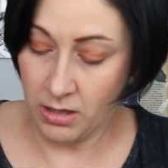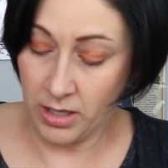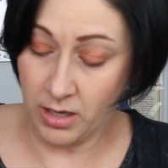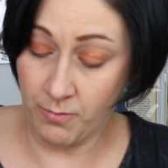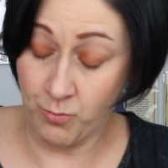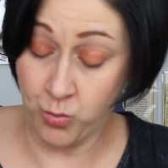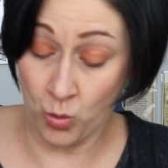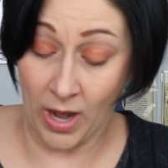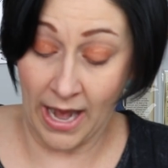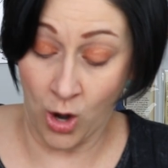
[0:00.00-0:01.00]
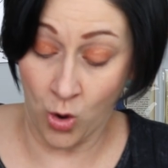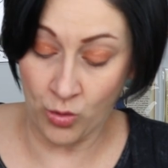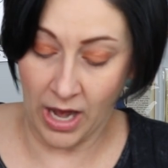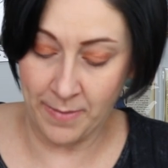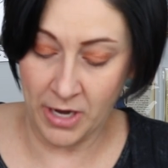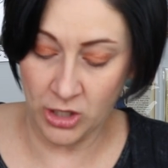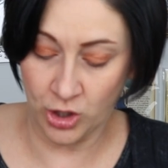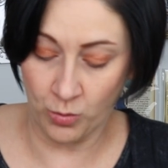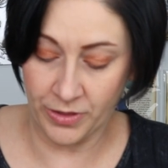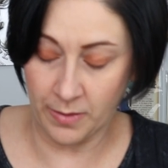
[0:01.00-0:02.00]
like brown. I'm not
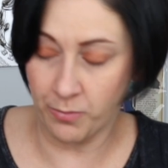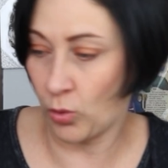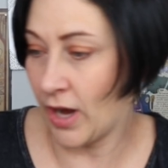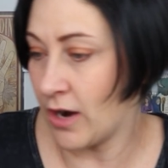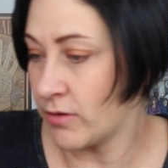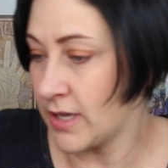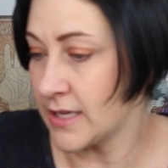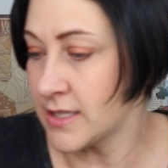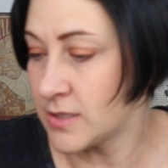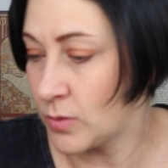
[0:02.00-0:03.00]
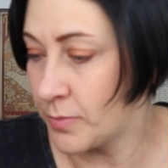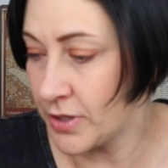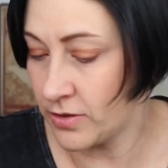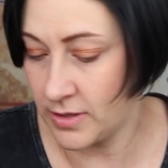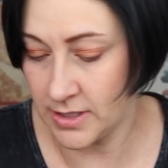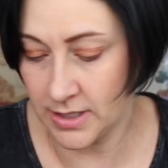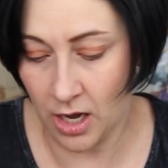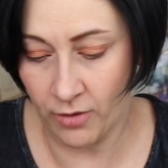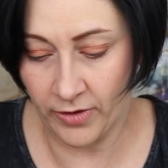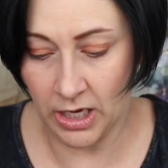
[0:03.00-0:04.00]
sure what the brown is. We'll put this
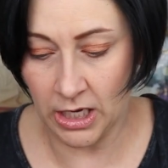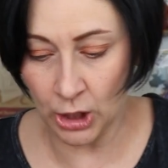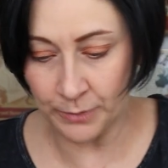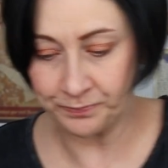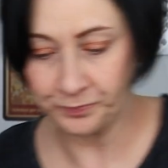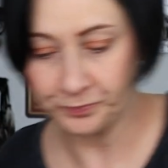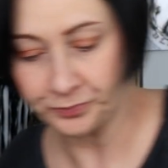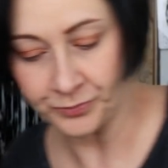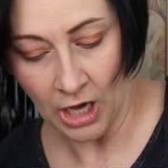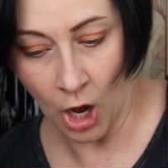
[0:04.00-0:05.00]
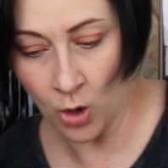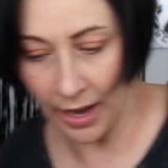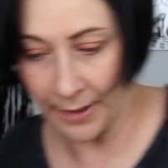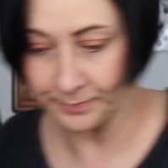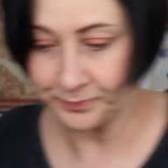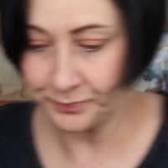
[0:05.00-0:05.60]
guy over here. Okay,